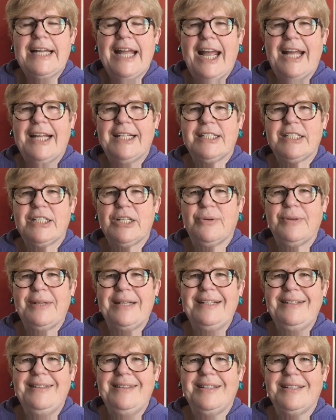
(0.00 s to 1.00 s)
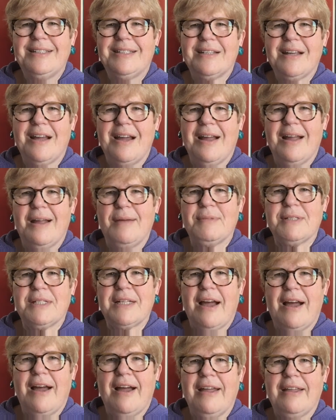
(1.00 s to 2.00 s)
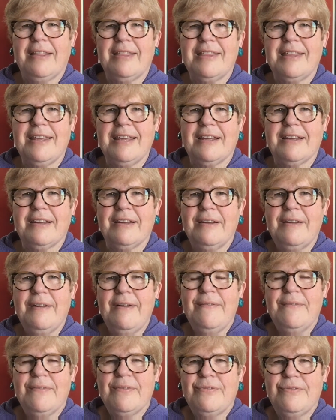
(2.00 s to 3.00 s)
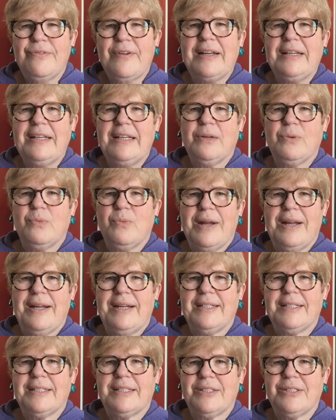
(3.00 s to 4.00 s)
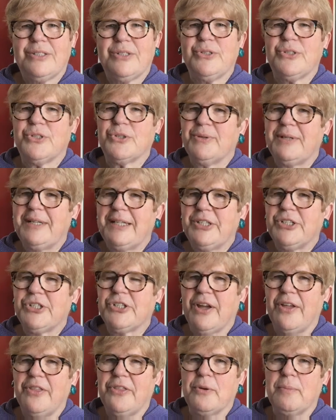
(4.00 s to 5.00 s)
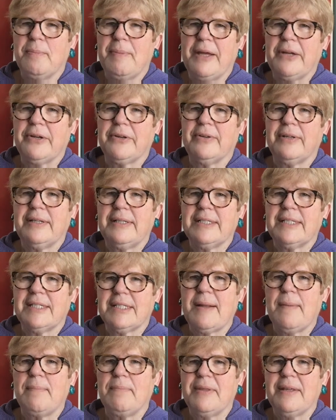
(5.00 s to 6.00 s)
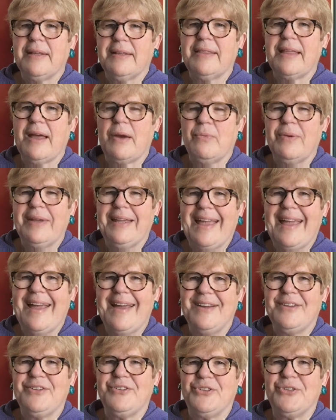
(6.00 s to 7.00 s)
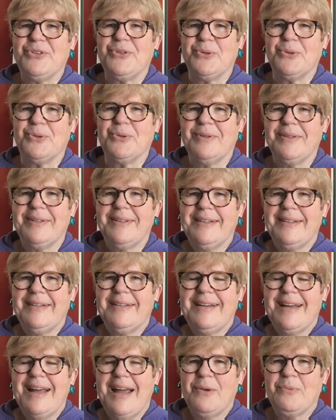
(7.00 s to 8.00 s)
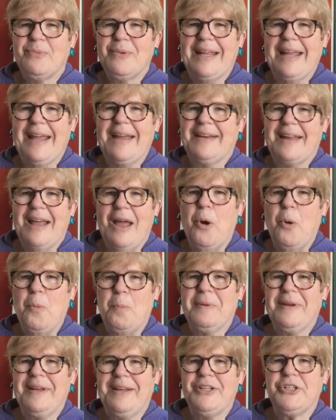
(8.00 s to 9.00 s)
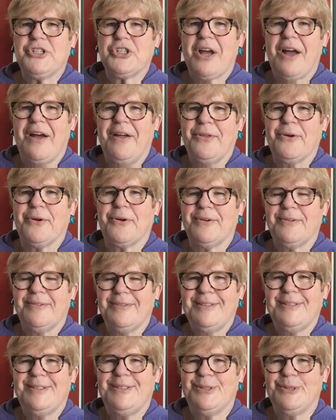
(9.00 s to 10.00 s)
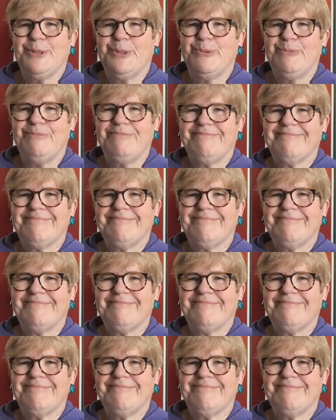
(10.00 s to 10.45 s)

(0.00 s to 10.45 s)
And so in these times, I think finding ways to treat each other better is something that we can do and we can help each other do.